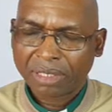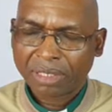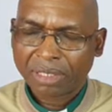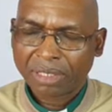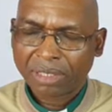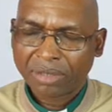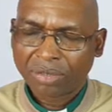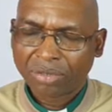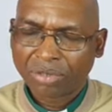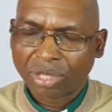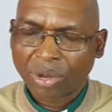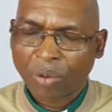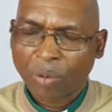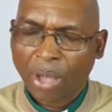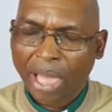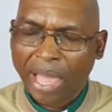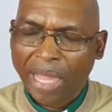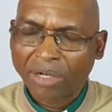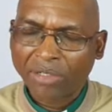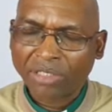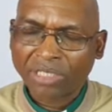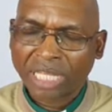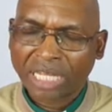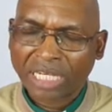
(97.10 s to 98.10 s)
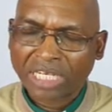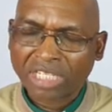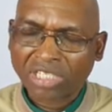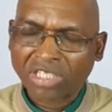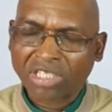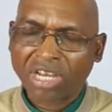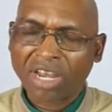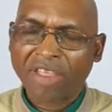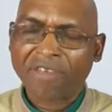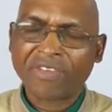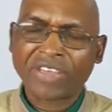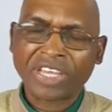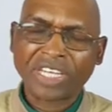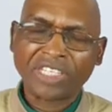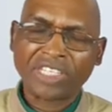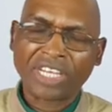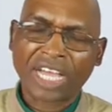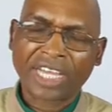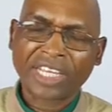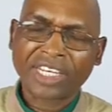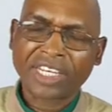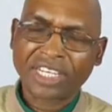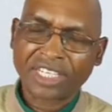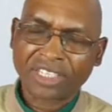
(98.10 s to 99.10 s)
to the world that is living in
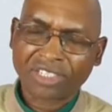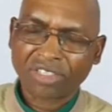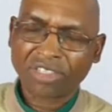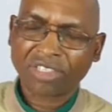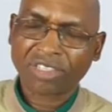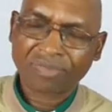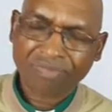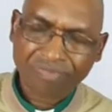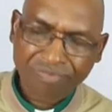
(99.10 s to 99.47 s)
darkness.